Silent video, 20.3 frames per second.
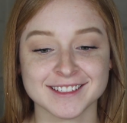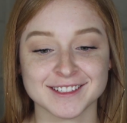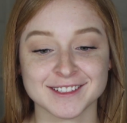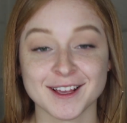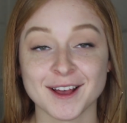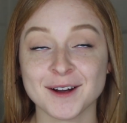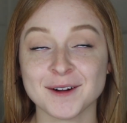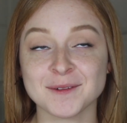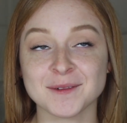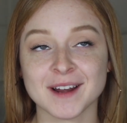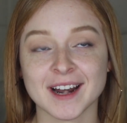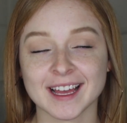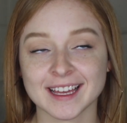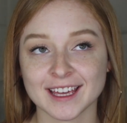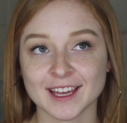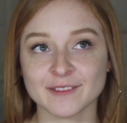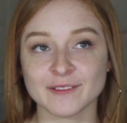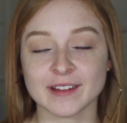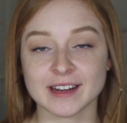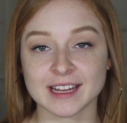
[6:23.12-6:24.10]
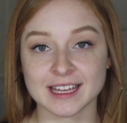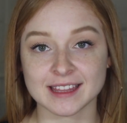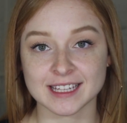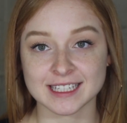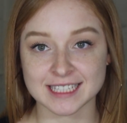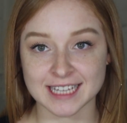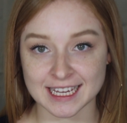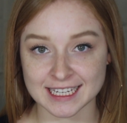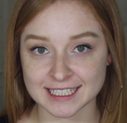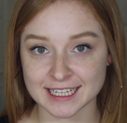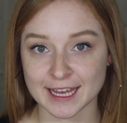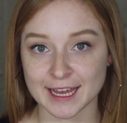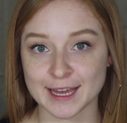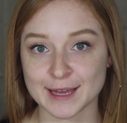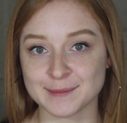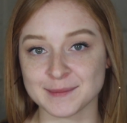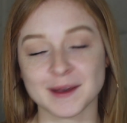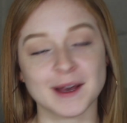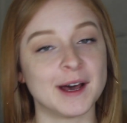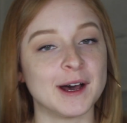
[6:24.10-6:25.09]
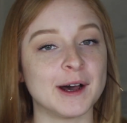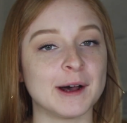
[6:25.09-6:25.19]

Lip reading: So when I get ready in the daytime,